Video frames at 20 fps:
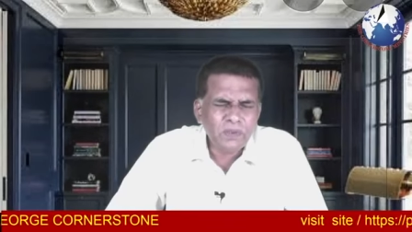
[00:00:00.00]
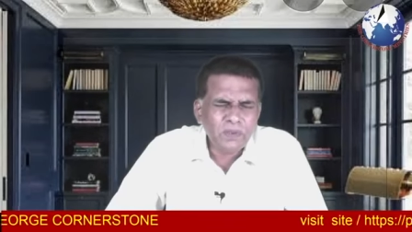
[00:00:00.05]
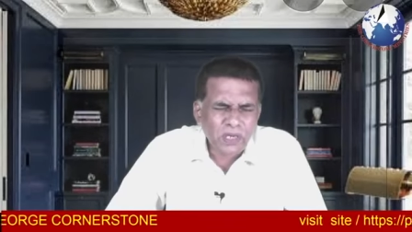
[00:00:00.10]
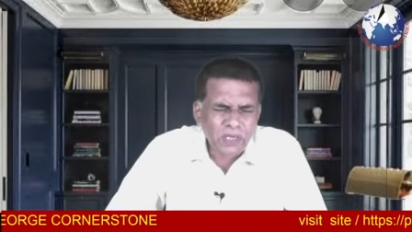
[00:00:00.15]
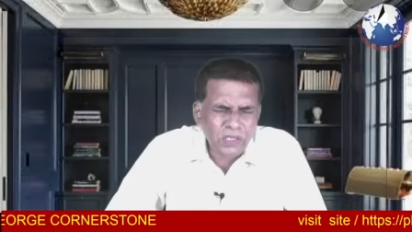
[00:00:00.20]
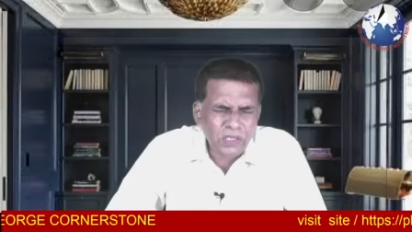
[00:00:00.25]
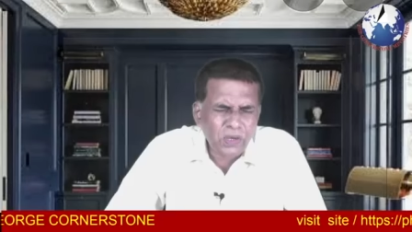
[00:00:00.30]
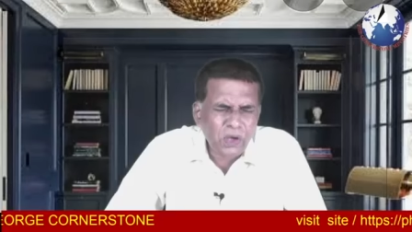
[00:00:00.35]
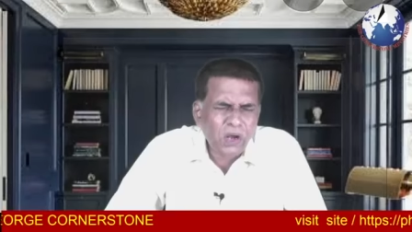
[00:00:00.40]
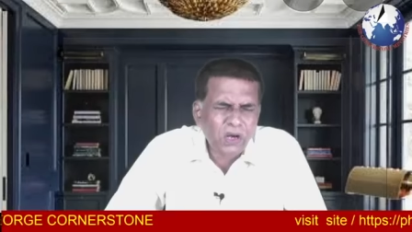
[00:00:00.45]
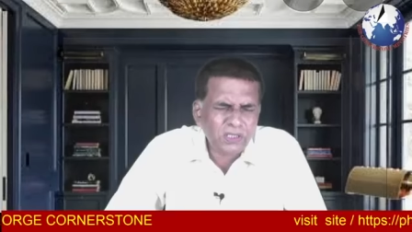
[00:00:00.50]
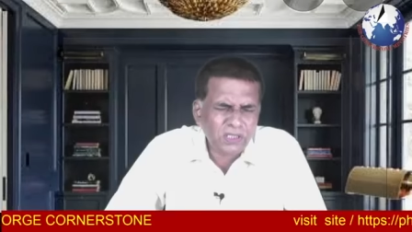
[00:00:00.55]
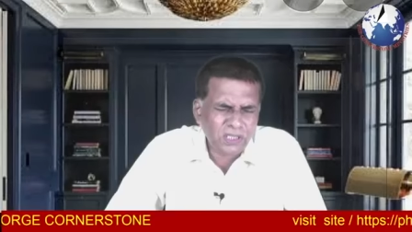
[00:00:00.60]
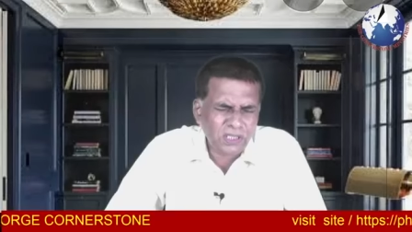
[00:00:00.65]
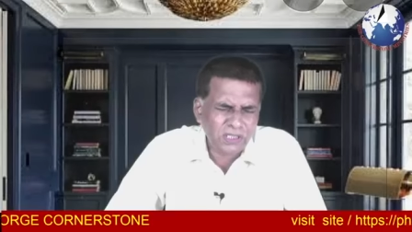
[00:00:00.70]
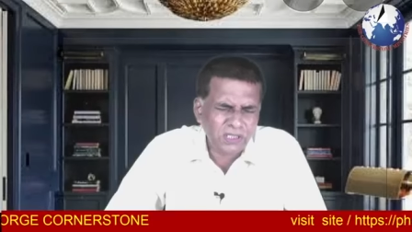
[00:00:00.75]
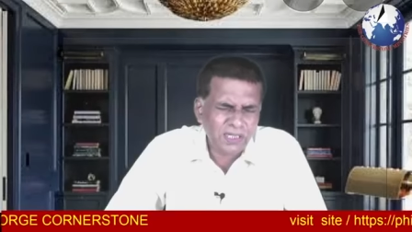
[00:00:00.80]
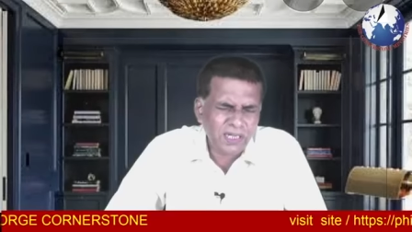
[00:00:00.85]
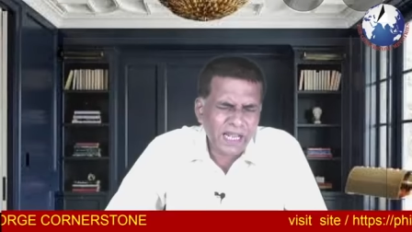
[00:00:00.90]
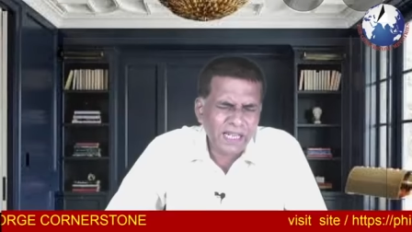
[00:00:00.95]
your
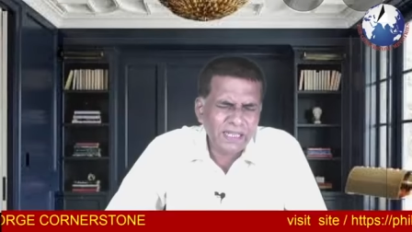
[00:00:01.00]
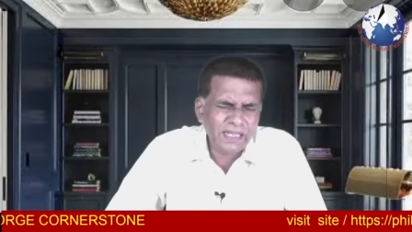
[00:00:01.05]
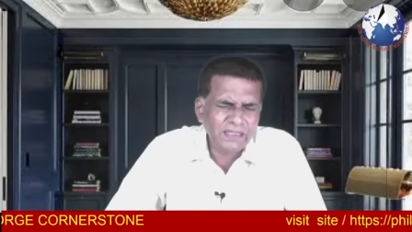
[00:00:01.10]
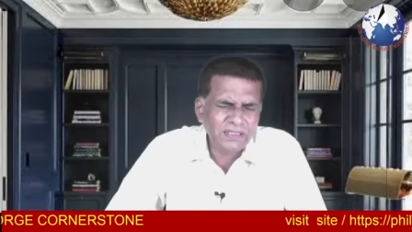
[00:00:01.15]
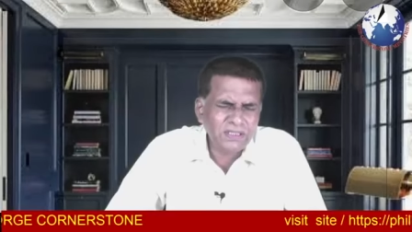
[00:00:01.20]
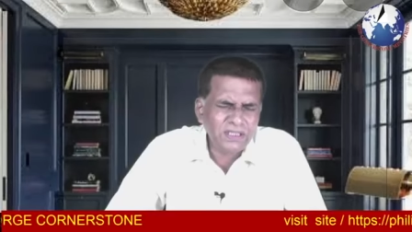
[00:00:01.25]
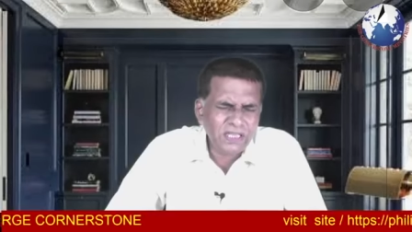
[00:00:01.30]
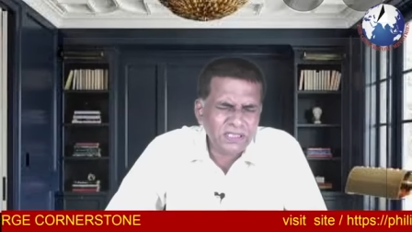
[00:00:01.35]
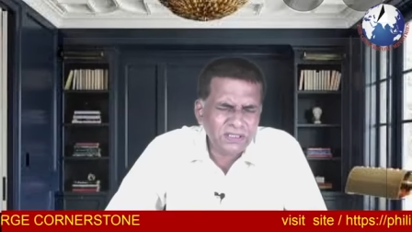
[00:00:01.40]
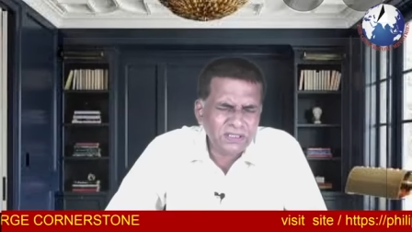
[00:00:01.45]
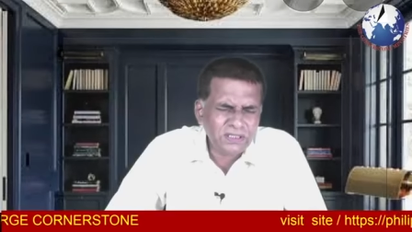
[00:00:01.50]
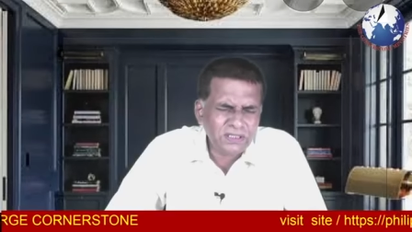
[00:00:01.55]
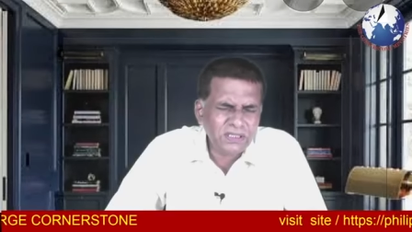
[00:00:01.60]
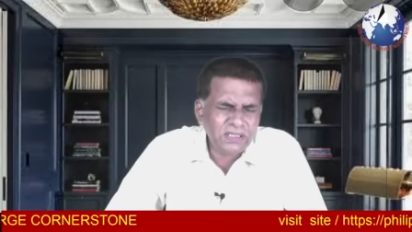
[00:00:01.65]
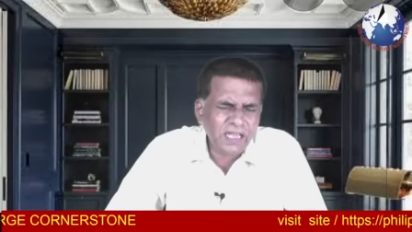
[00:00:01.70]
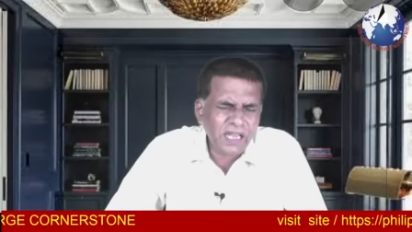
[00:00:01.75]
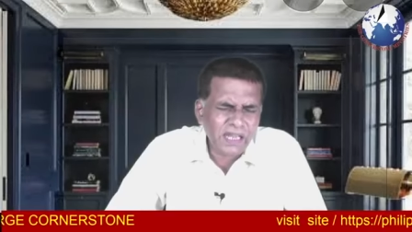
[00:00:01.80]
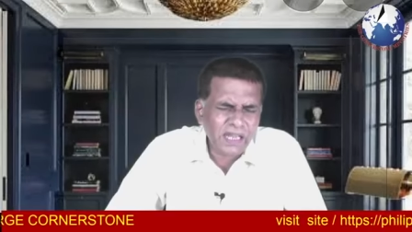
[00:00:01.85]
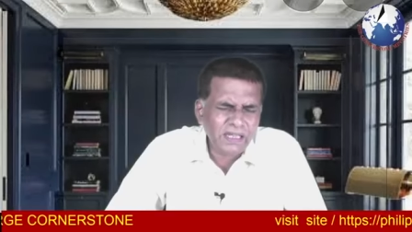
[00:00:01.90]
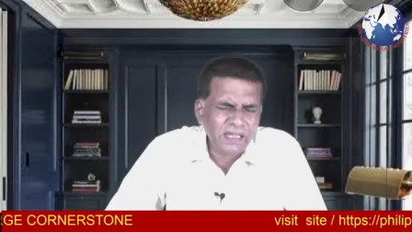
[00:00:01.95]
daughter i i
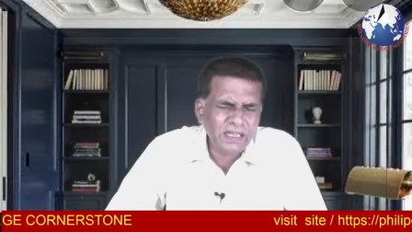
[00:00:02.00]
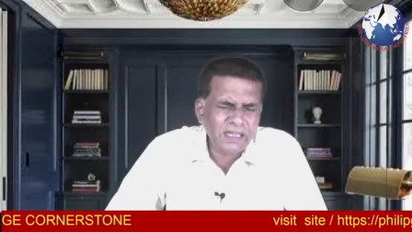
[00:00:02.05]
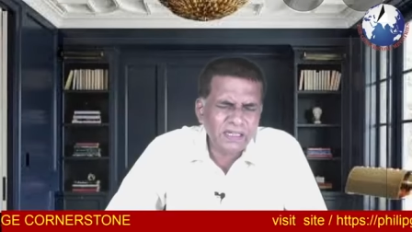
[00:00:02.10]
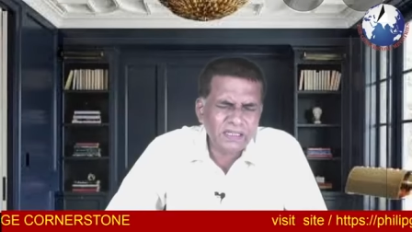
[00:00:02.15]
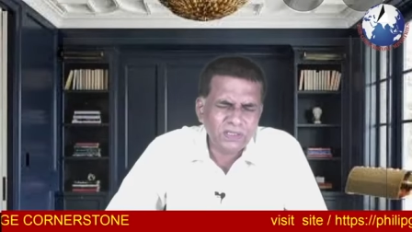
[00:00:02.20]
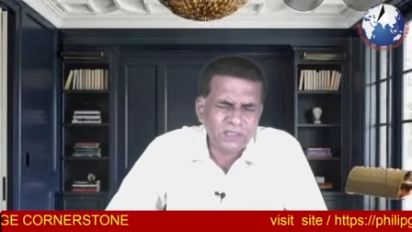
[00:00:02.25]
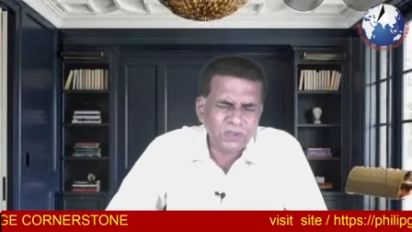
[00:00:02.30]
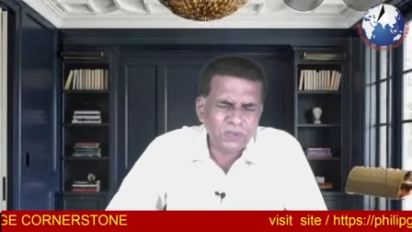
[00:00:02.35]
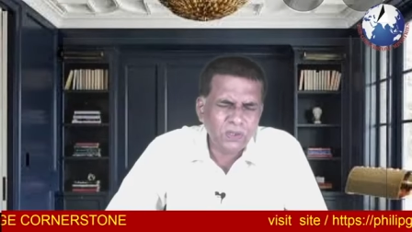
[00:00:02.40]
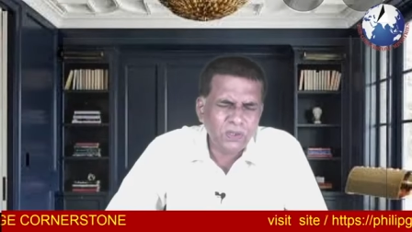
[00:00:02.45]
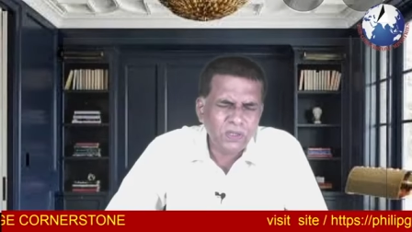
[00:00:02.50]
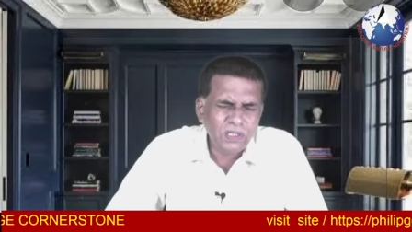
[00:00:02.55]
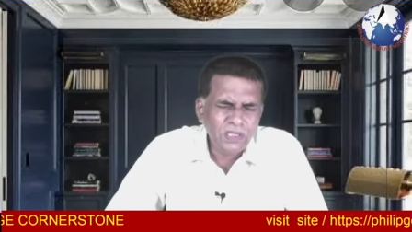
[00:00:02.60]
i hear so